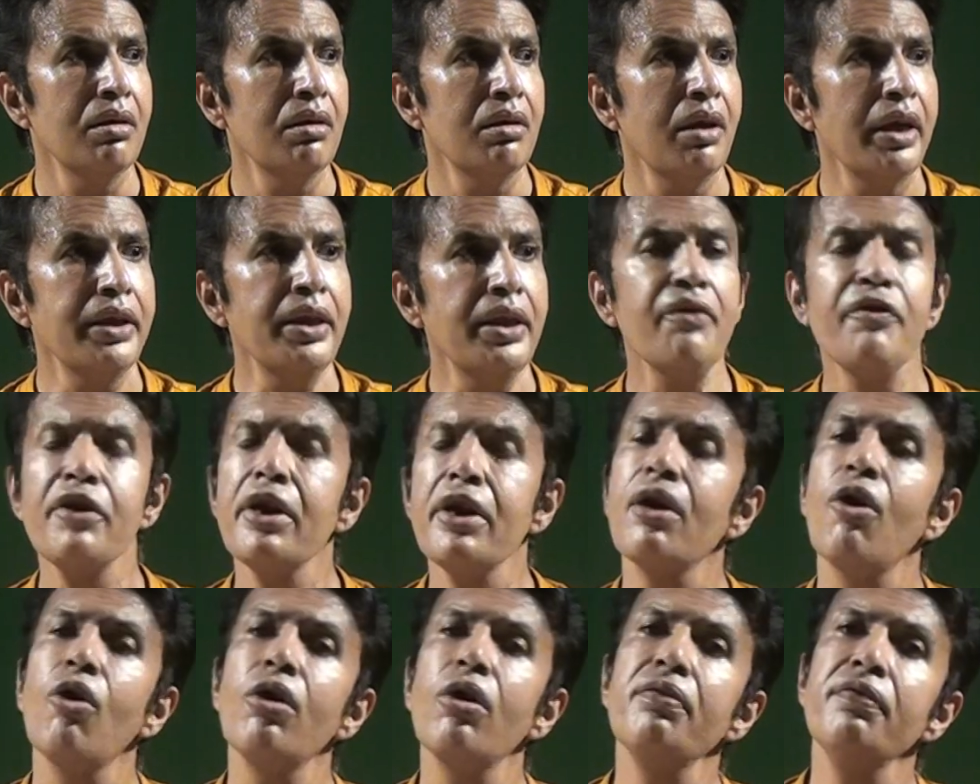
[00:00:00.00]
I think we
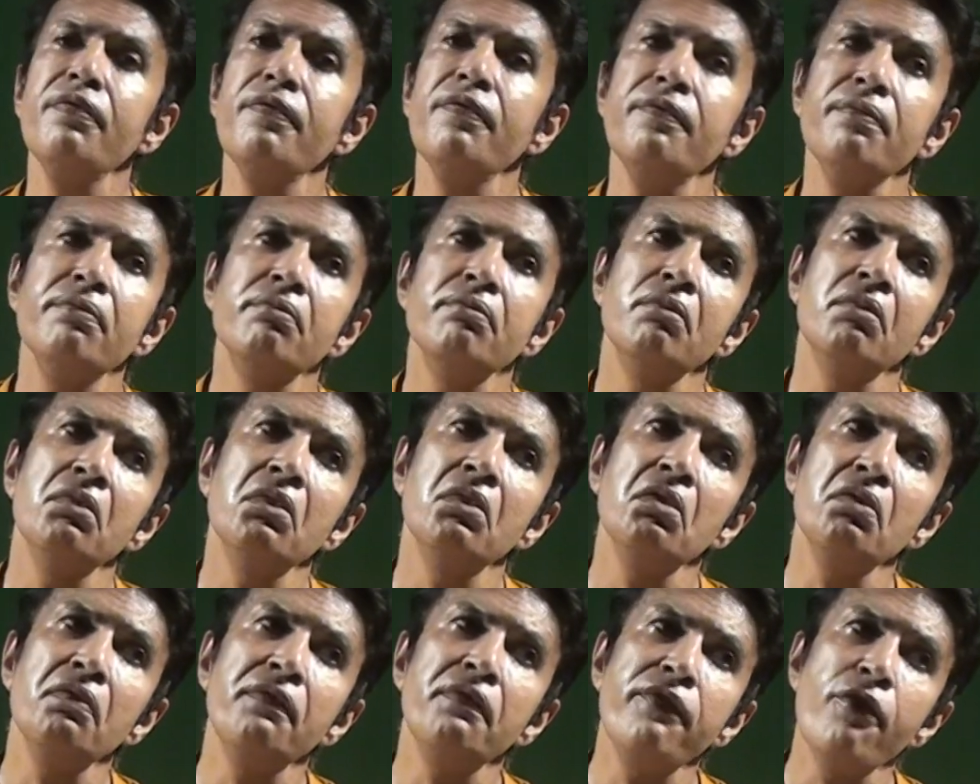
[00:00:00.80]
are all
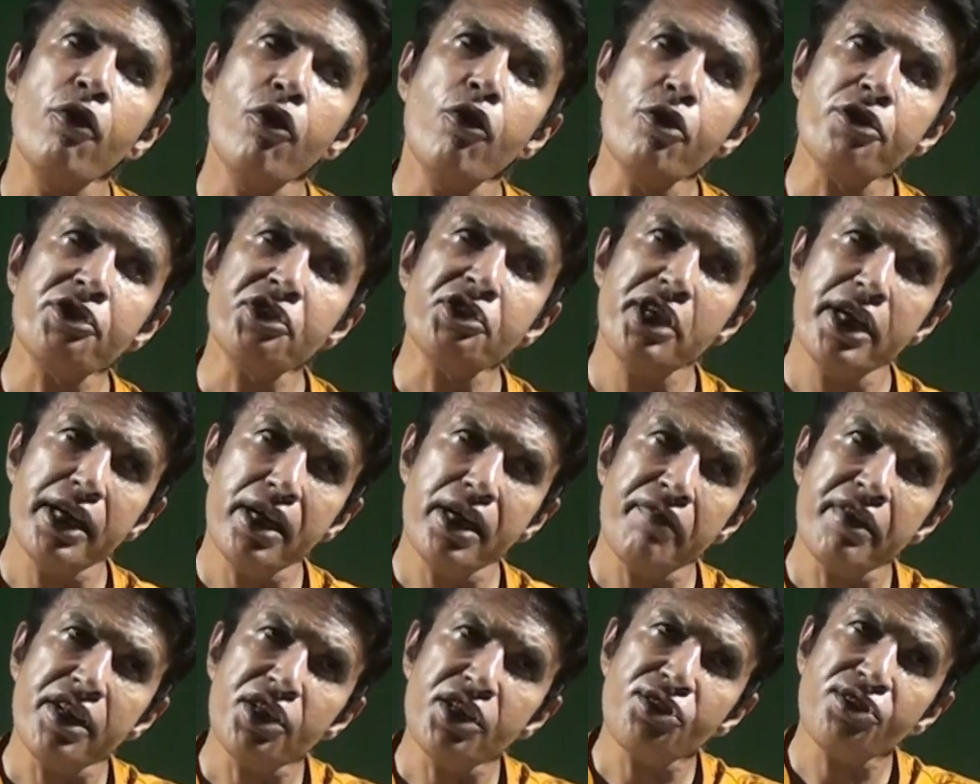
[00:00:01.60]
forced in
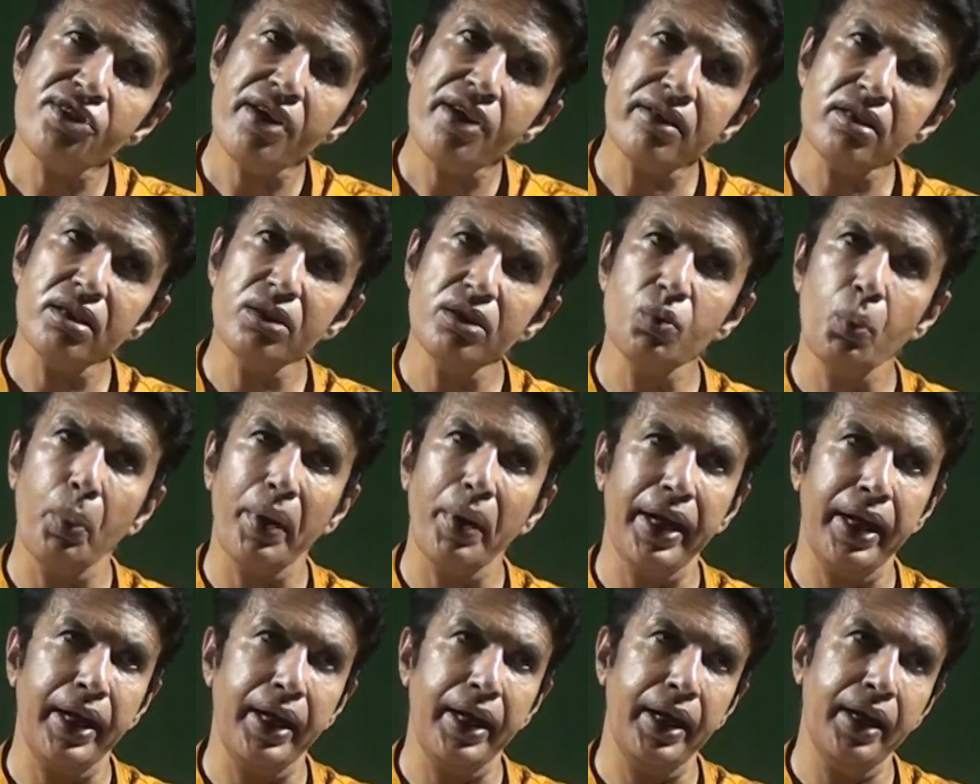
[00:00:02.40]
a very subtle
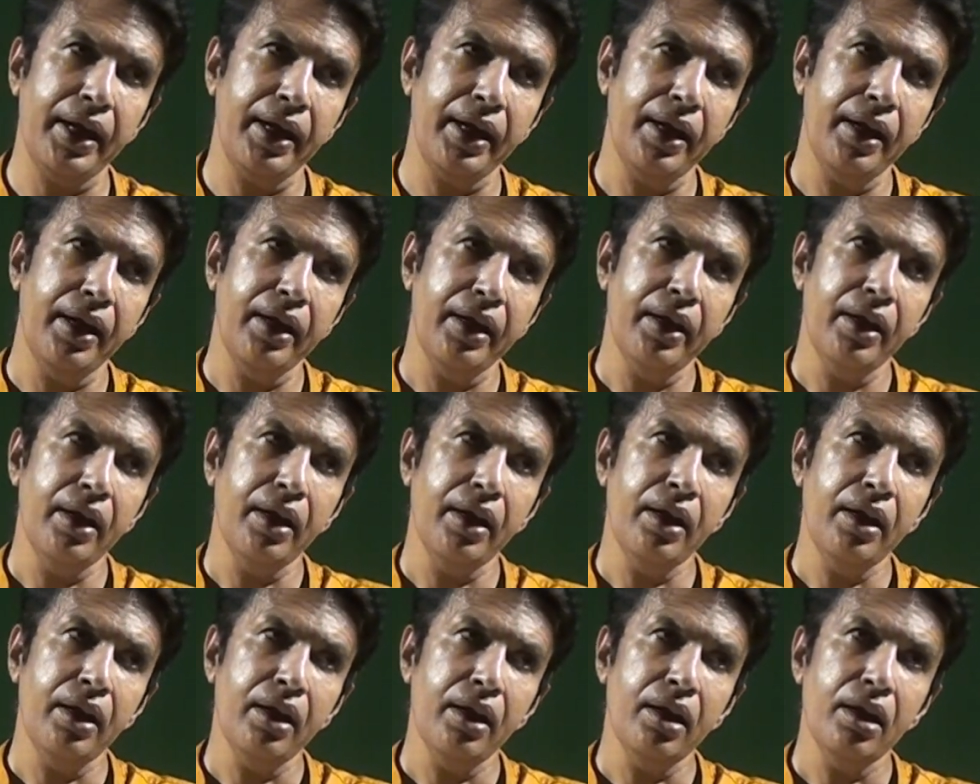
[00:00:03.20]
way
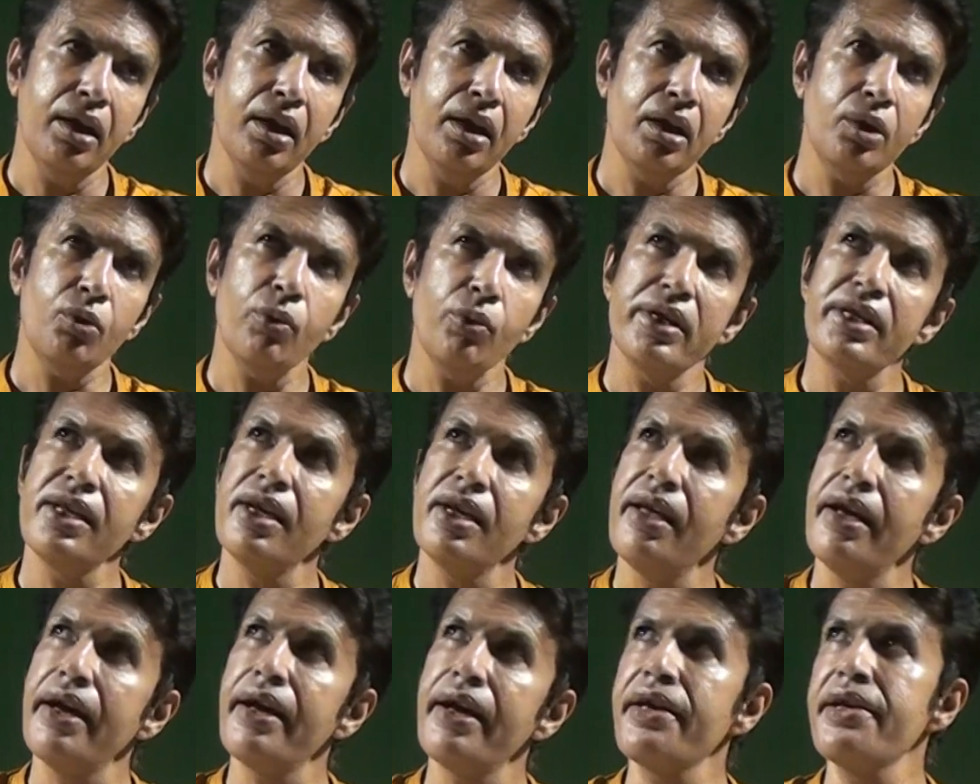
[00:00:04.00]
to
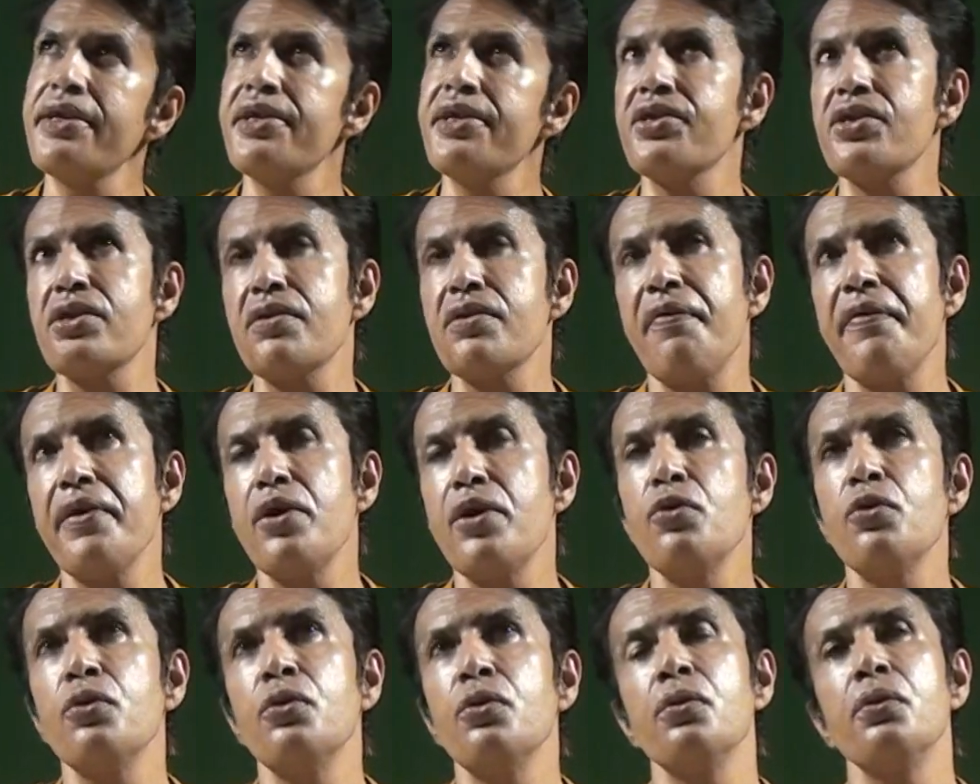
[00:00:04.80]
idealize
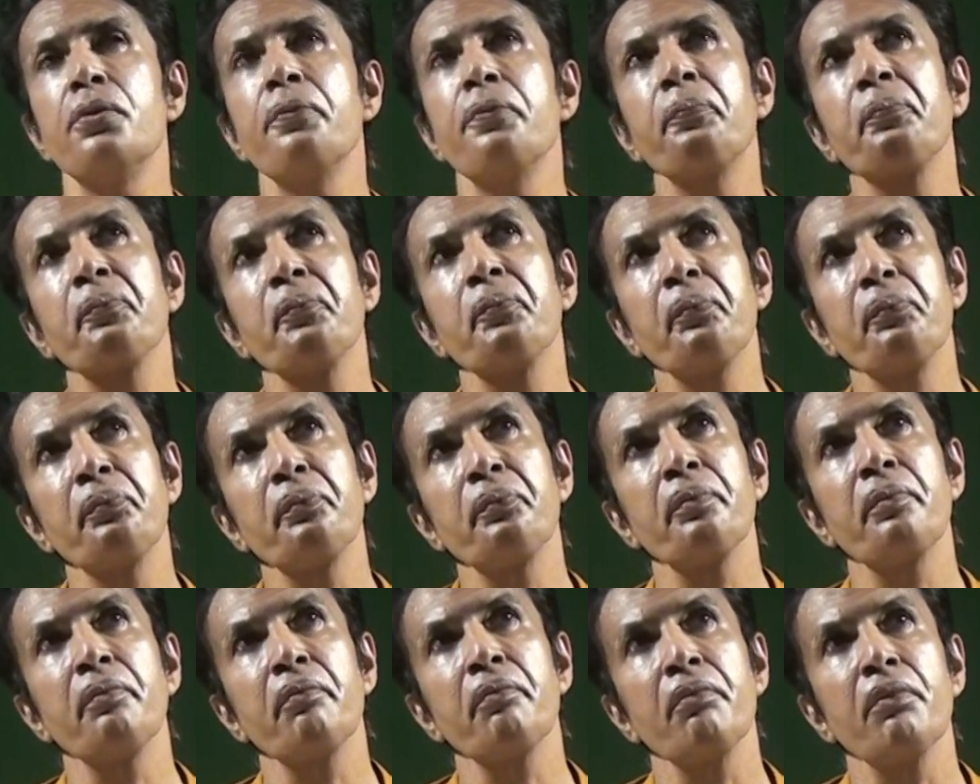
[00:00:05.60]
few
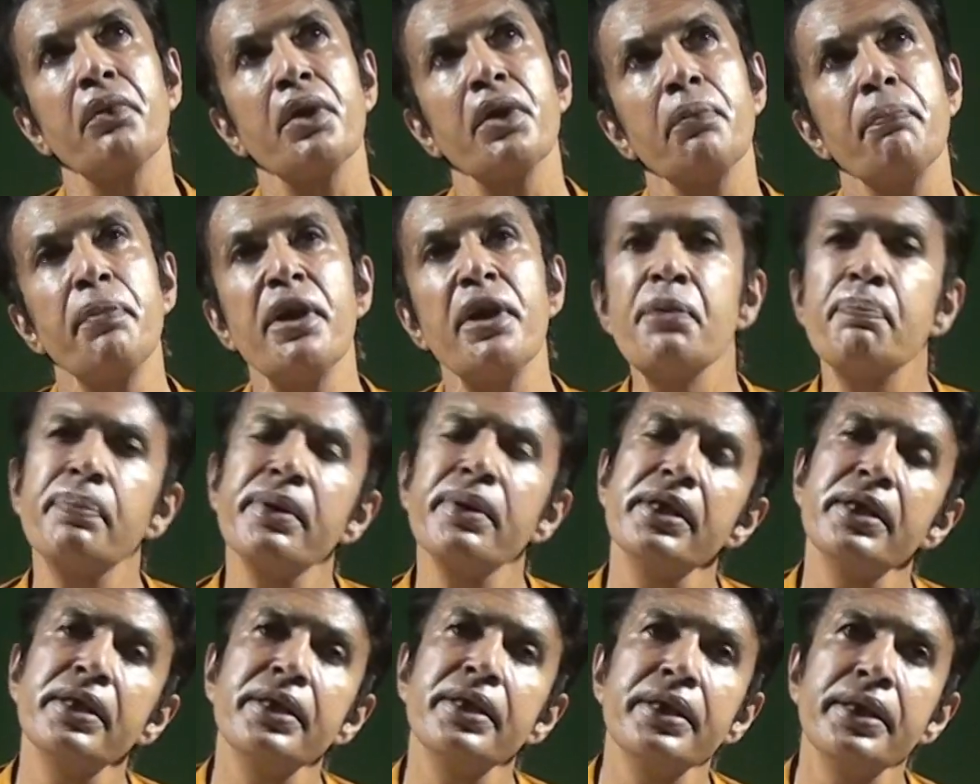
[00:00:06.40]

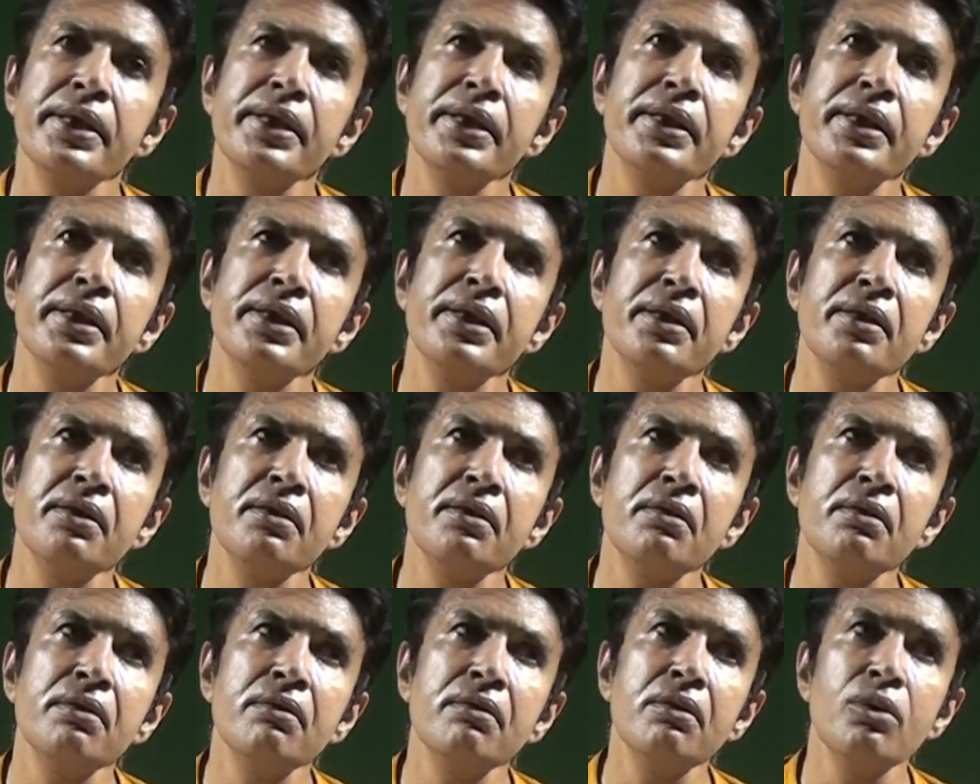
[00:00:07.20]
people
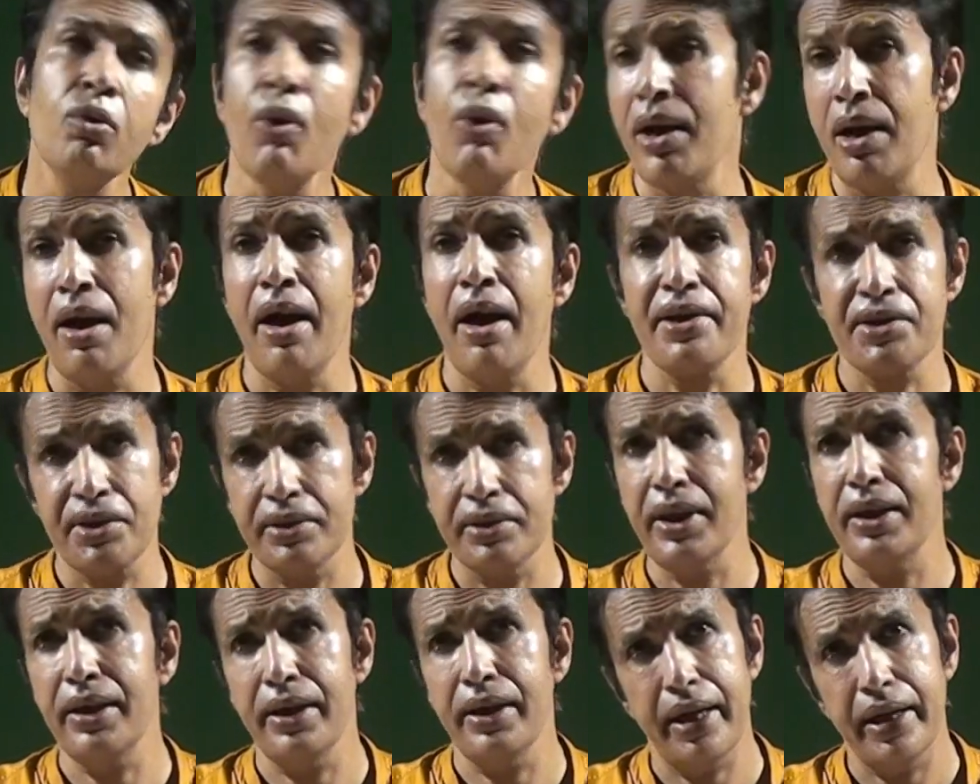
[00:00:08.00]
who are larger
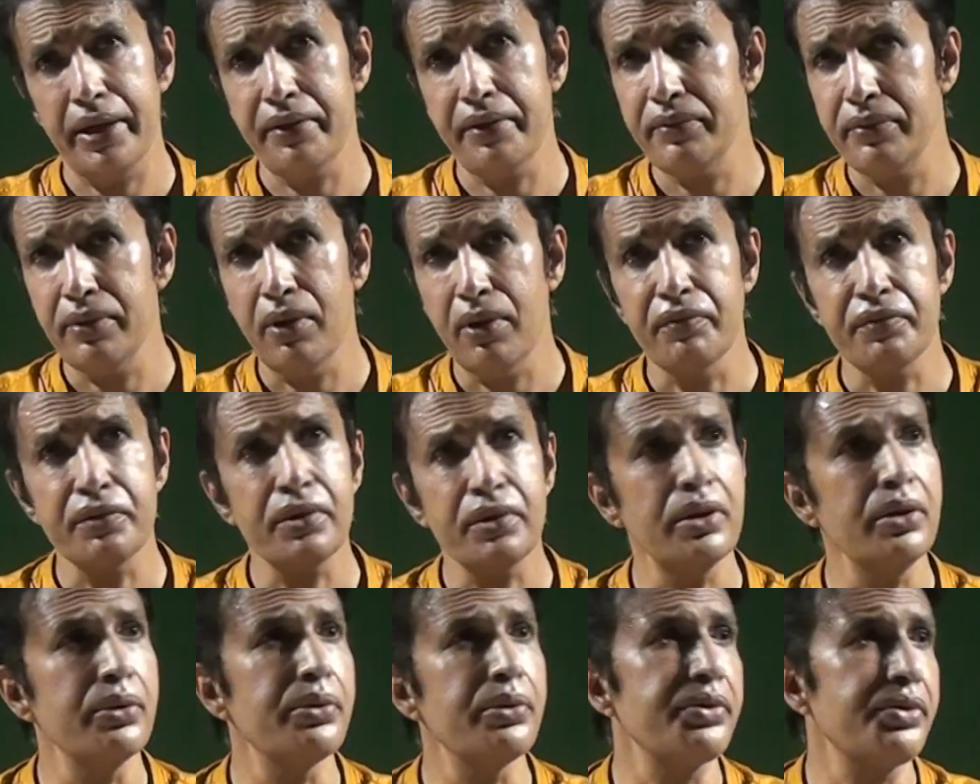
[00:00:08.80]
than life, of
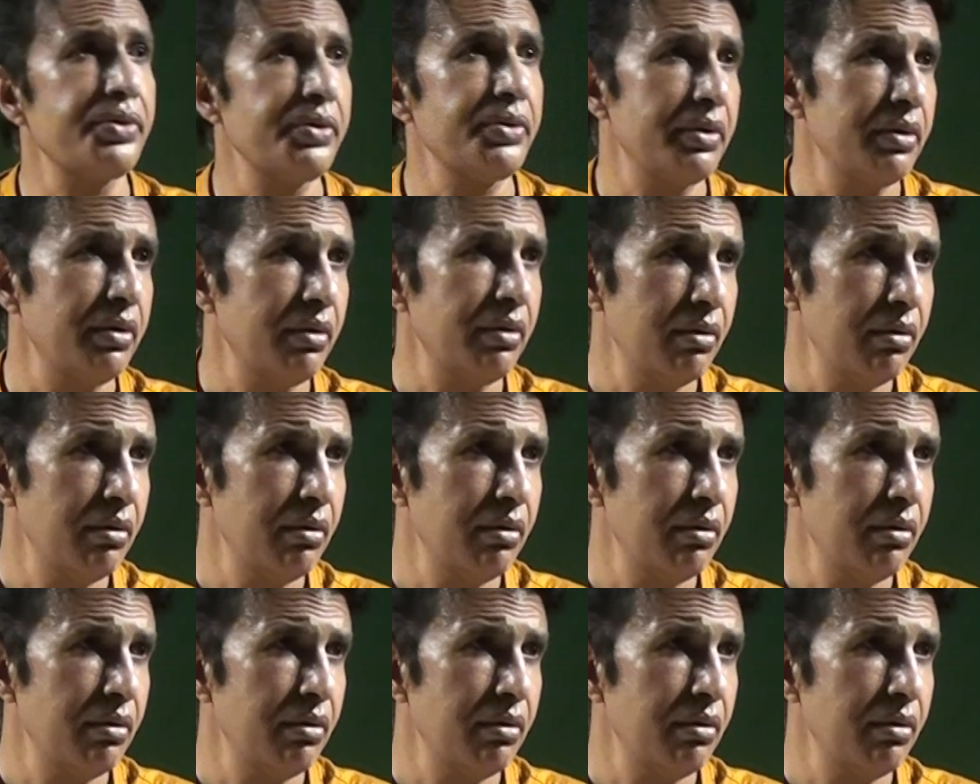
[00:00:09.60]
course.